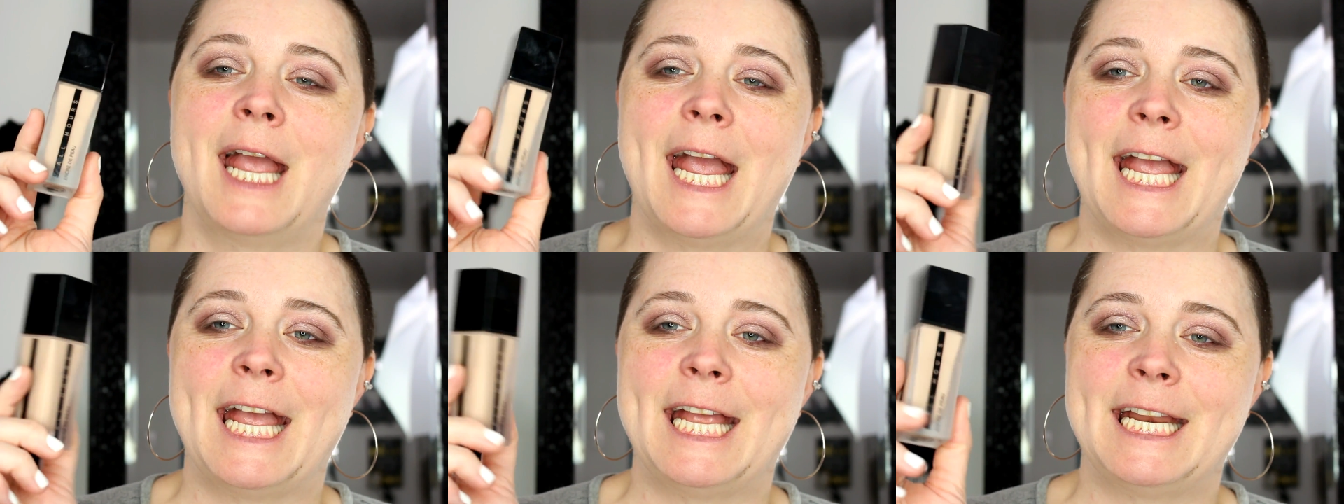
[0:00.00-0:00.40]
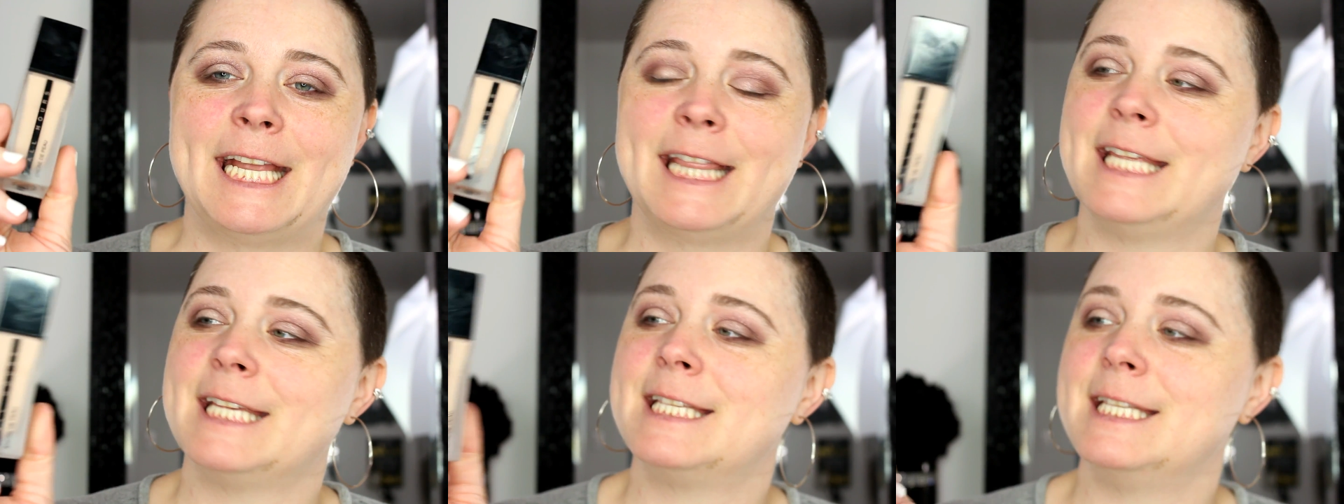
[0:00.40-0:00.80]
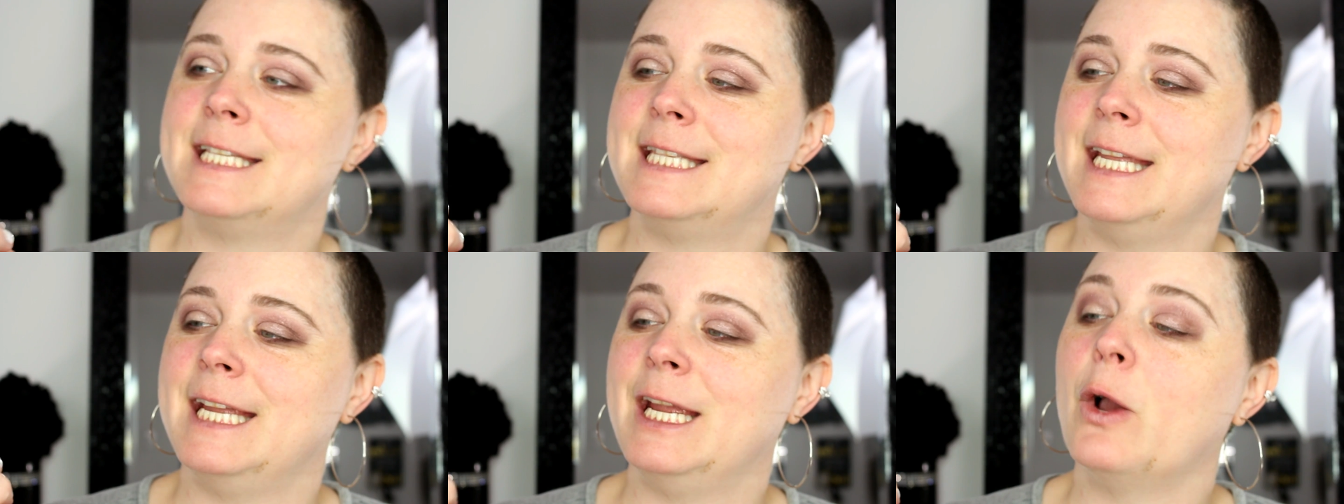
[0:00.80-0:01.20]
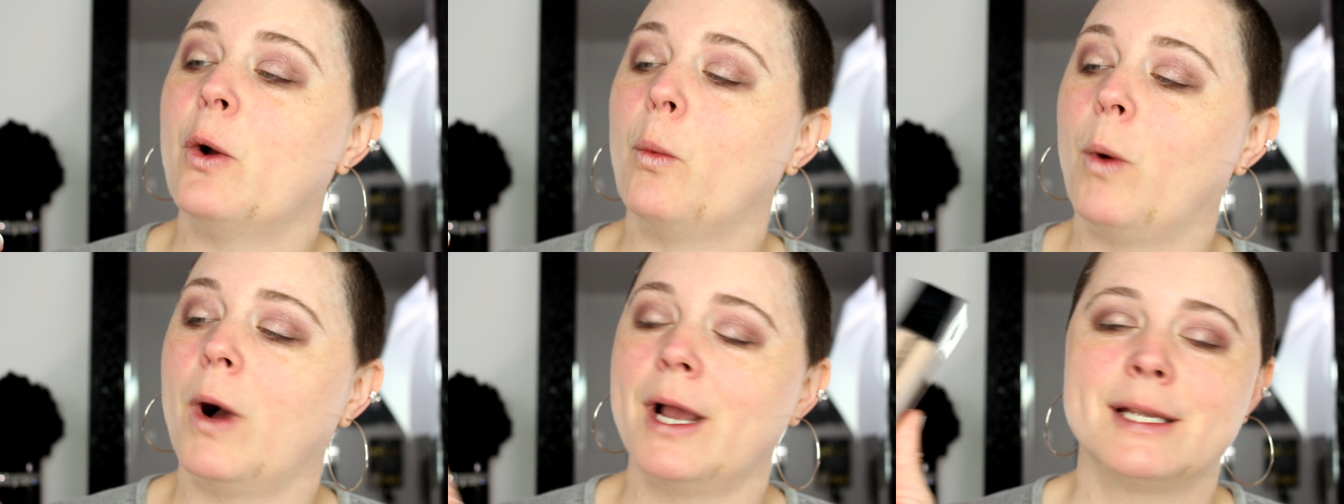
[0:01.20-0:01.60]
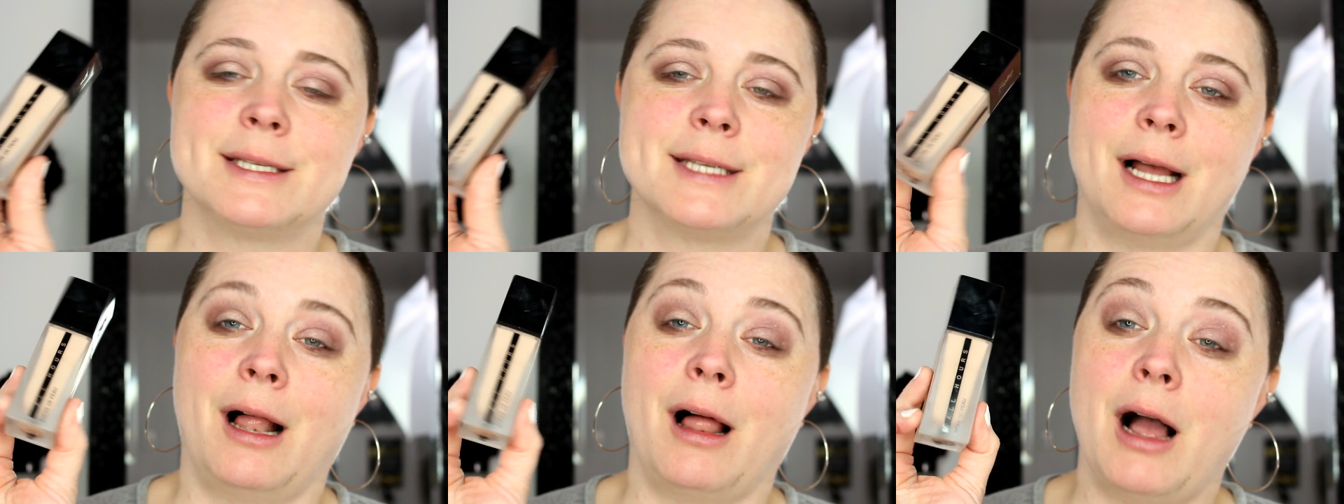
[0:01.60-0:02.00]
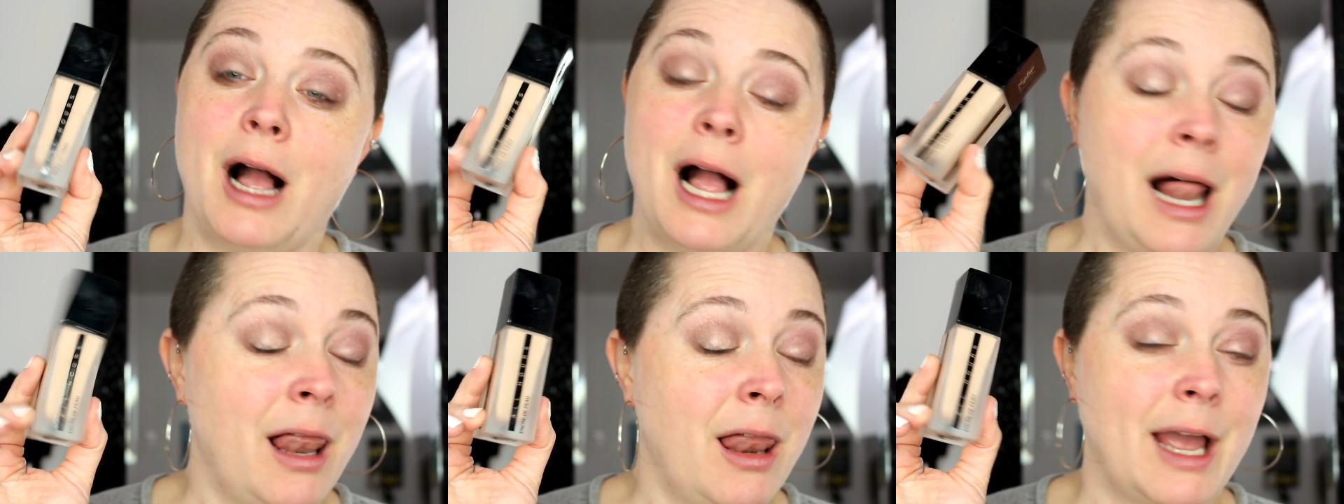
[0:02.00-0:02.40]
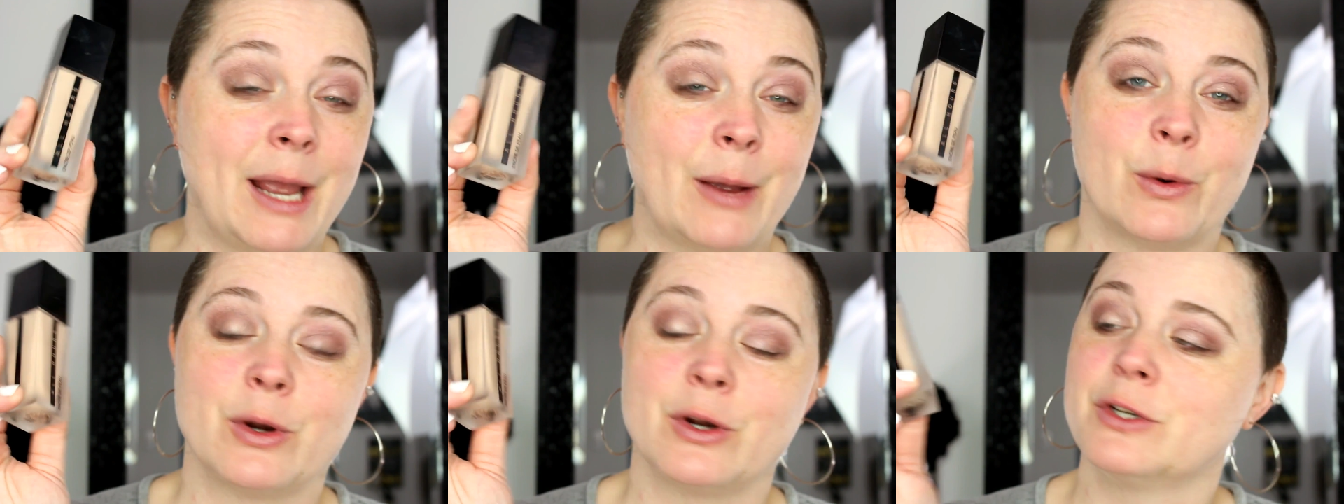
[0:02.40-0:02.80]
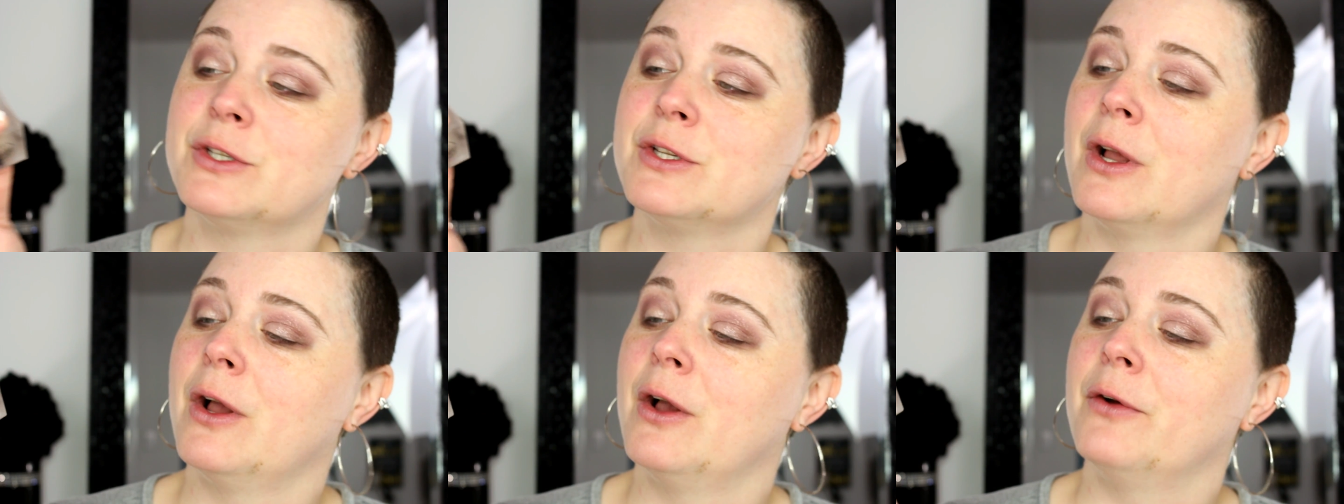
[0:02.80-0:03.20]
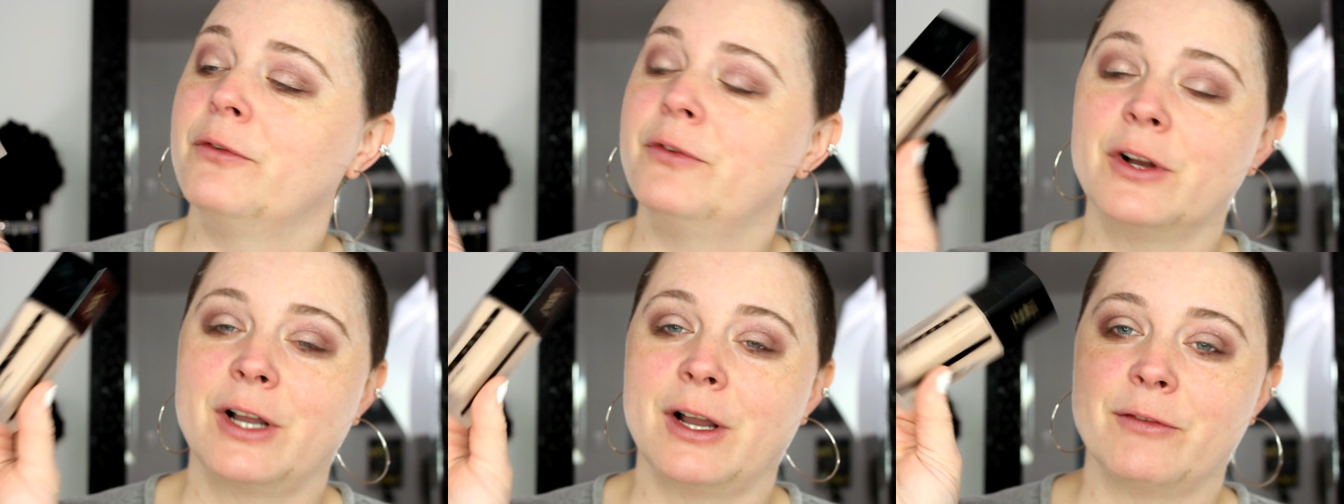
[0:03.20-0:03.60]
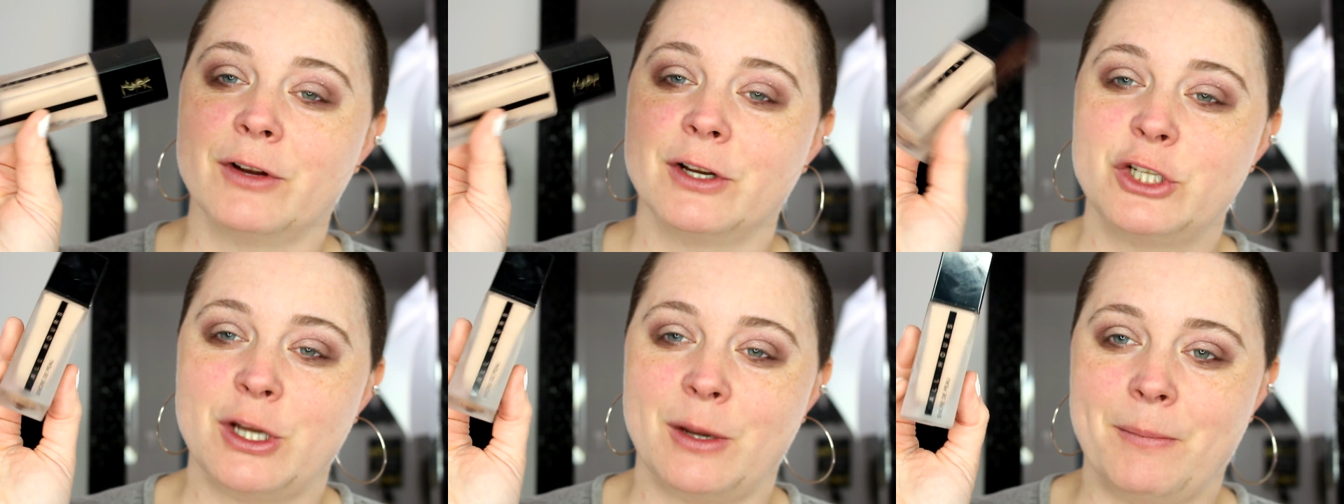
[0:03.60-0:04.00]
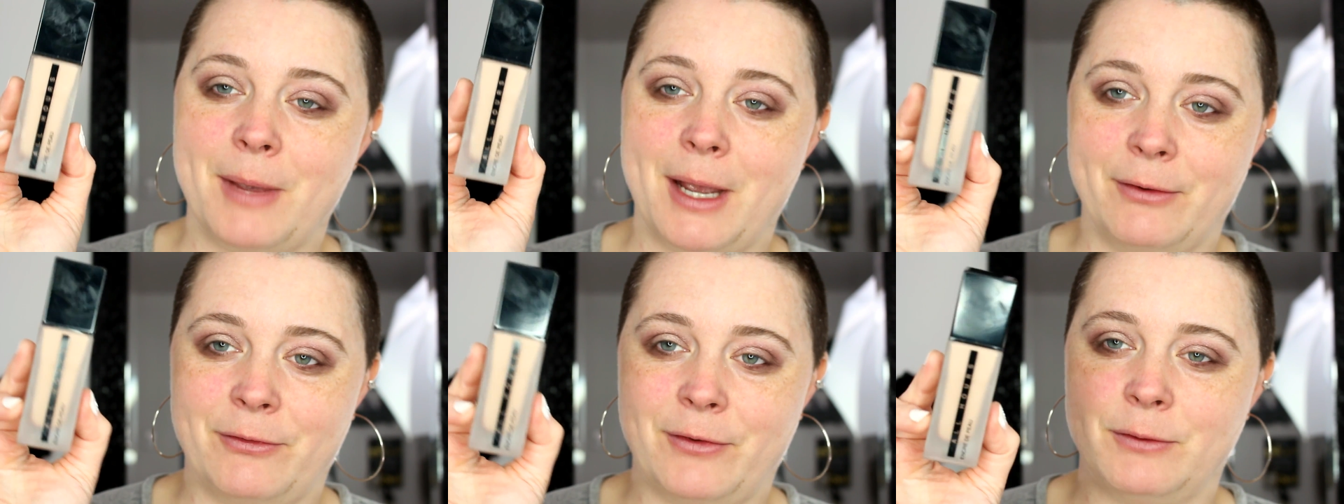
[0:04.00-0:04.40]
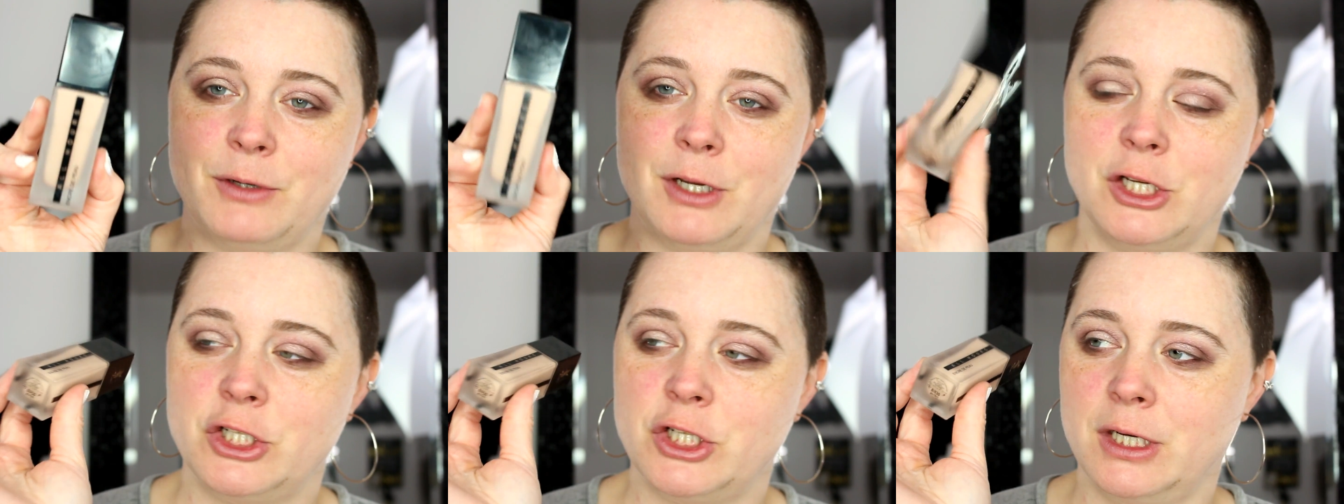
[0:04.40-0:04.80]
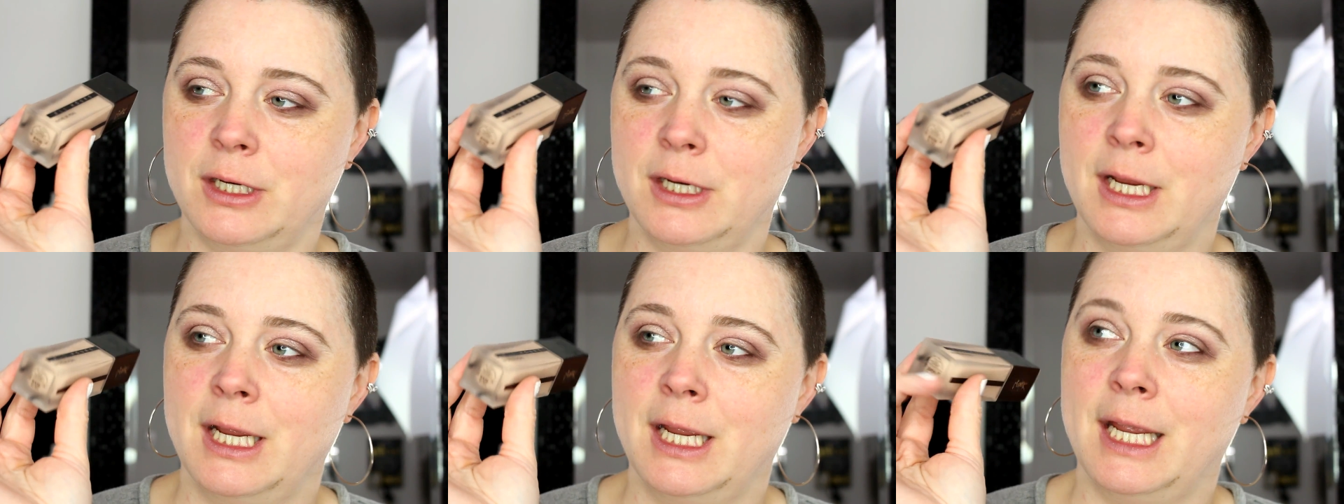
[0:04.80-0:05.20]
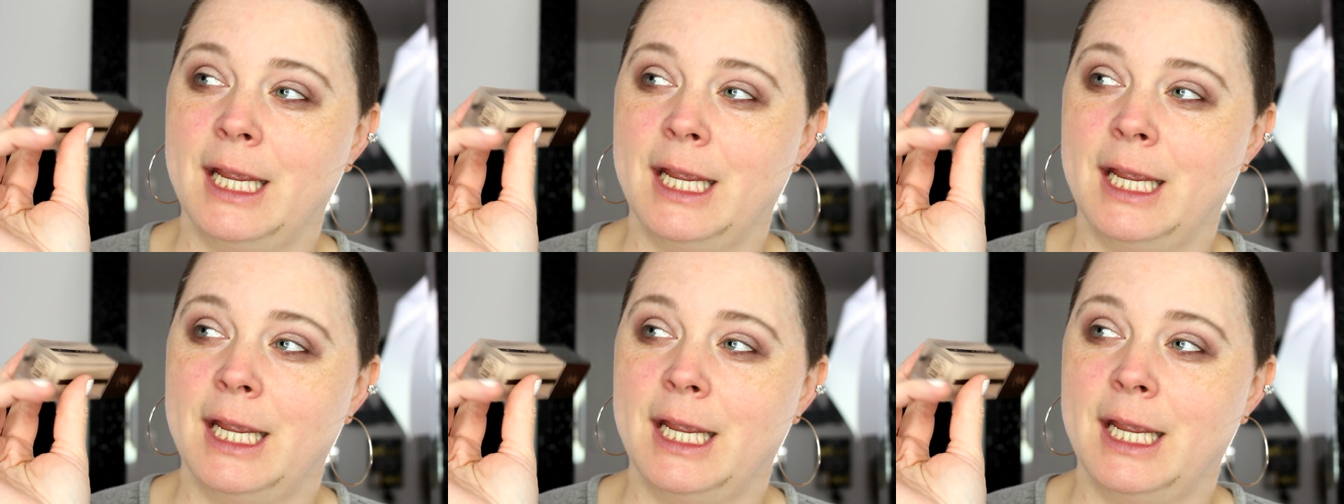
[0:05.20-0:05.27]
And this is the YSL All Hours Full Coverage Matte Foundation